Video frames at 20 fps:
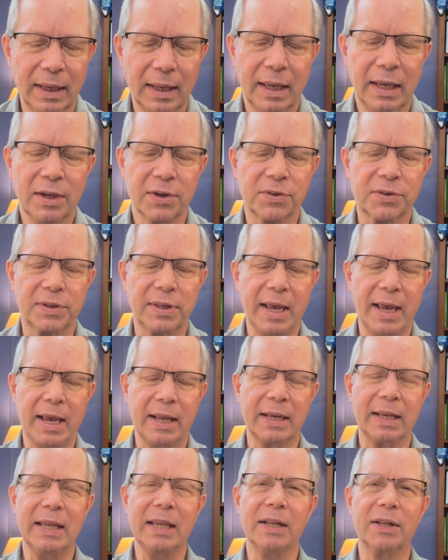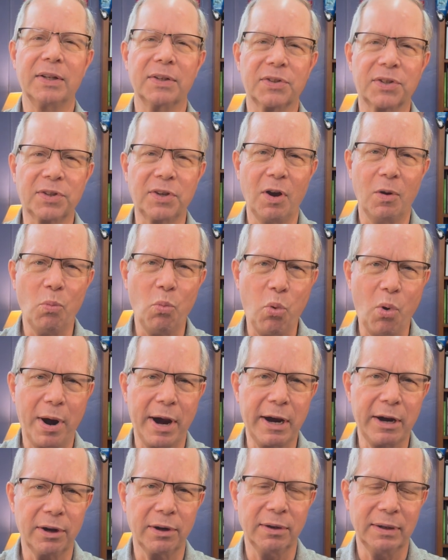is that it
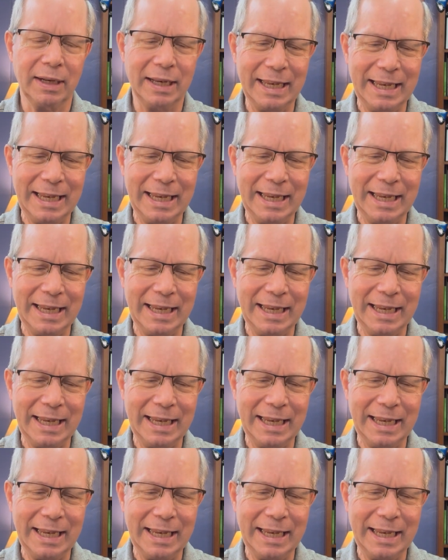somewhere